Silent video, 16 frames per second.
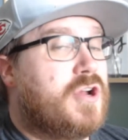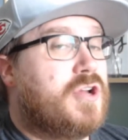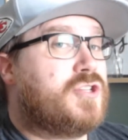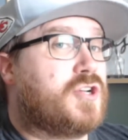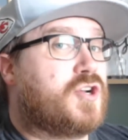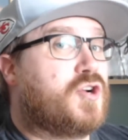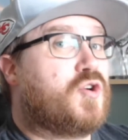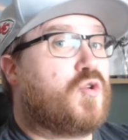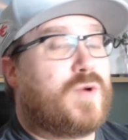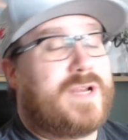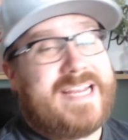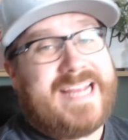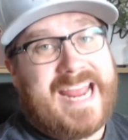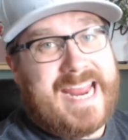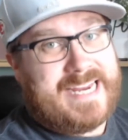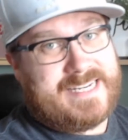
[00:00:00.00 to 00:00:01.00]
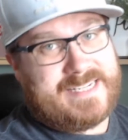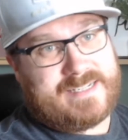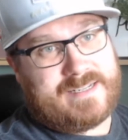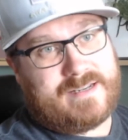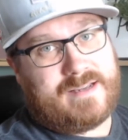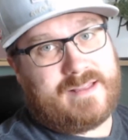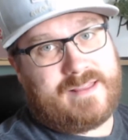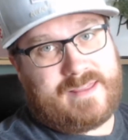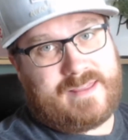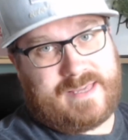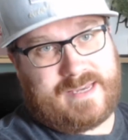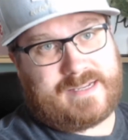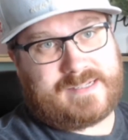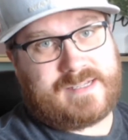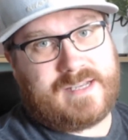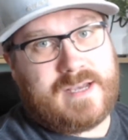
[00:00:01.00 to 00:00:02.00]
to create
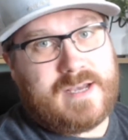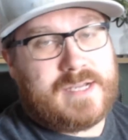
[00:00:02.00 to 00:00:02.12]
things.